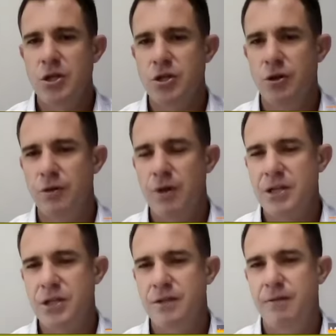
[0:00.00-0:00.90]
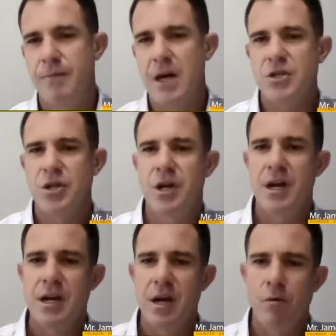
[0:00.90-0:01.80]
So that's a good
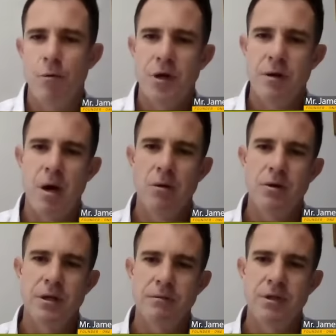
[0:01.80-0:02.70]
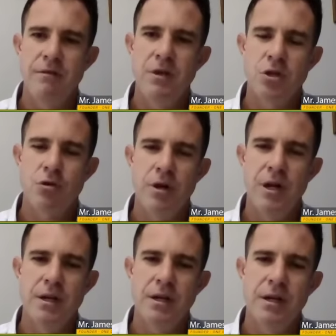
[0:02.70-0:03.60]
idea, where we could mount a TV
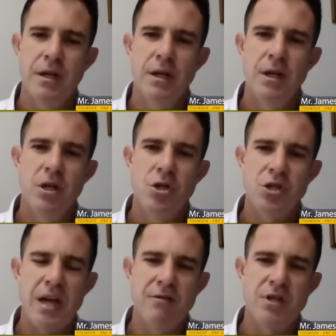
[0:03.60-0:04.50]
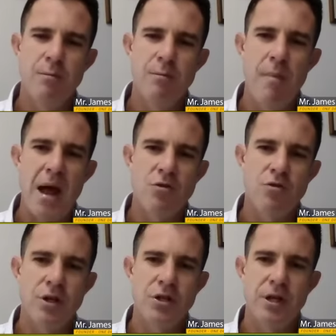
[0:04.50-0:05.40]
screen and just have simple
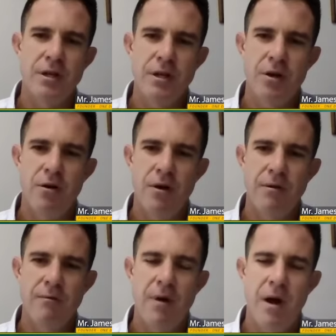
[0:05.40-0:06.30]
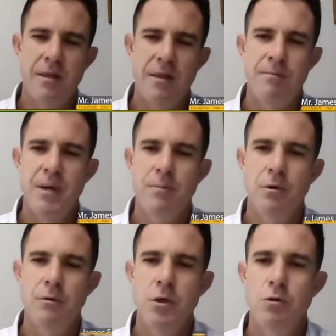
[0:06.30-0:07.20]
metrics that, either
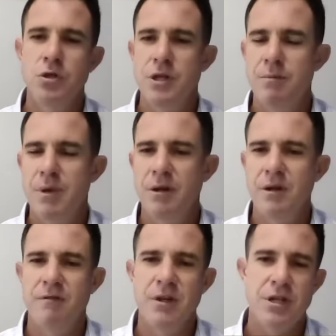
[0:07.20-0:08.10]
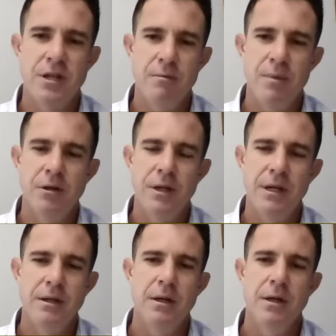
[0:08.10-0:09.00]
people using the building, visiting the
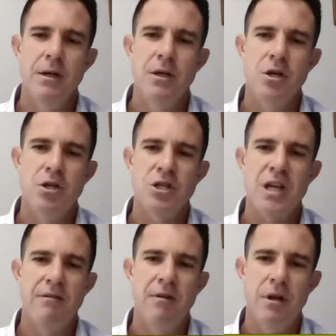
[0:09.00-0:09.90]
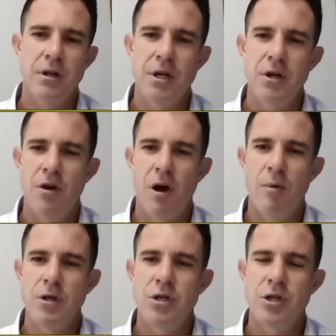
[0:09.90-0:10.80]
building, could just have a look, how
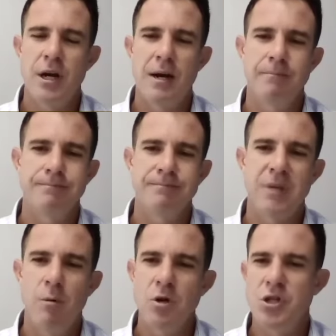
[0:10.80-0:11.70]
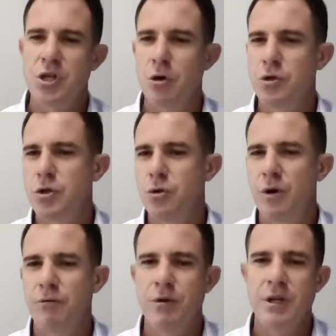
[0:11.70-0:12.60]
much CO2
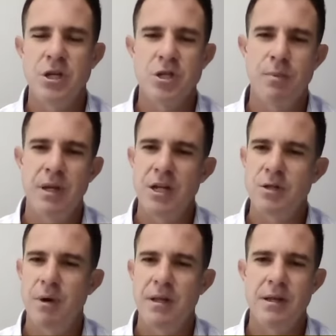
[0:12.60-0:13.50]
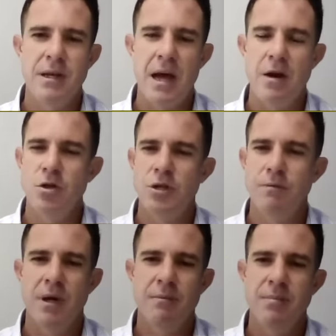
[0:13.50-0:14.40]
have we displaced by the
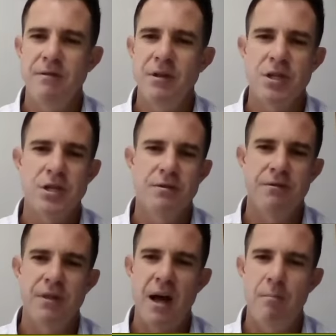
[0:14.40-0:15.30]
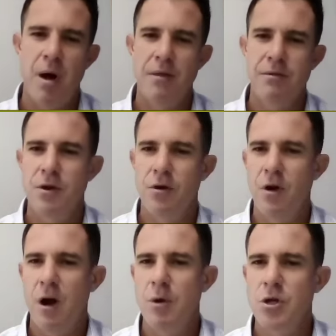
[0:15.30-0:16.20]
PV system for that month,
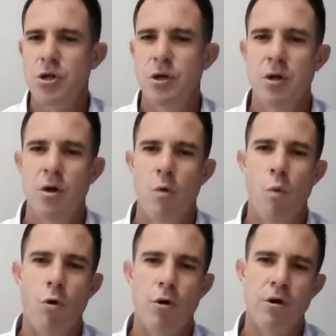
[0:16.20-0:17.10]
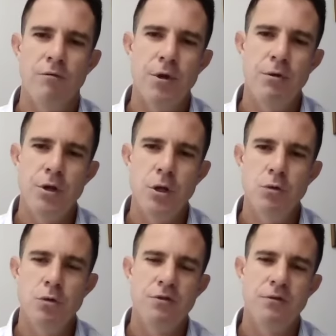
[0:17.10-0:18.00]
how much water have we
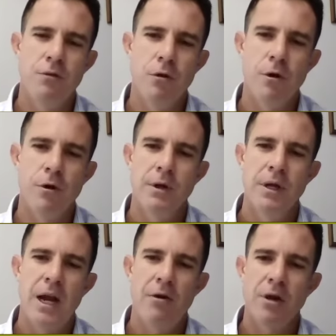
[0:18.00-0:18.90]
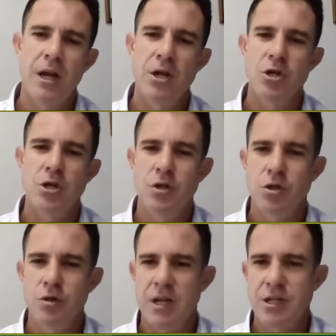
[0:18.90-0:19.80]
reused for irrigation.
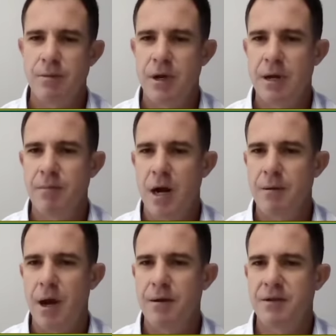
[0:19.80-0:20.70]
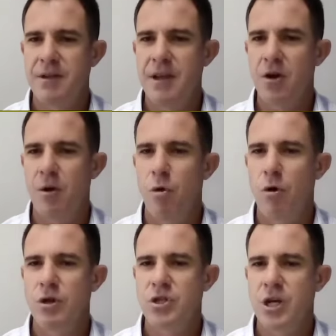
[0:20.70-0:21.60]
So that's something I'm going to take on
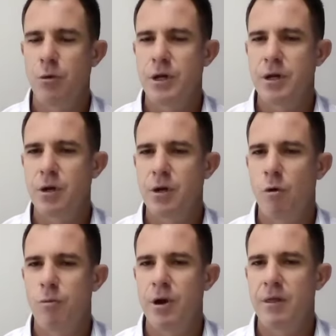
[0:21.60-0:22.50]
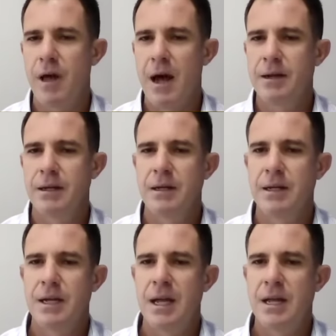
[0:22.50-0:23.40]
board and see how we could incorporate that
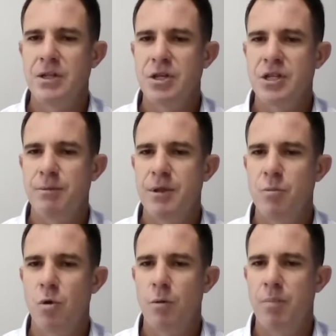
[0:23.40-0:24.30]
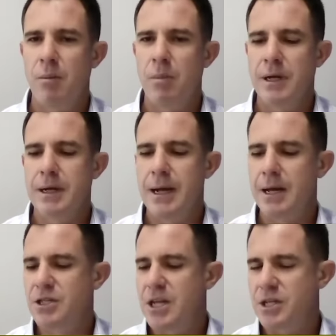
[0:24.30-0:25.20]
into some more public
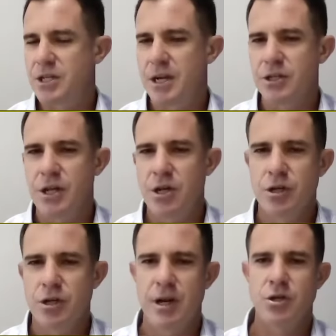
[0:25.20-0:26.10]
sensitization and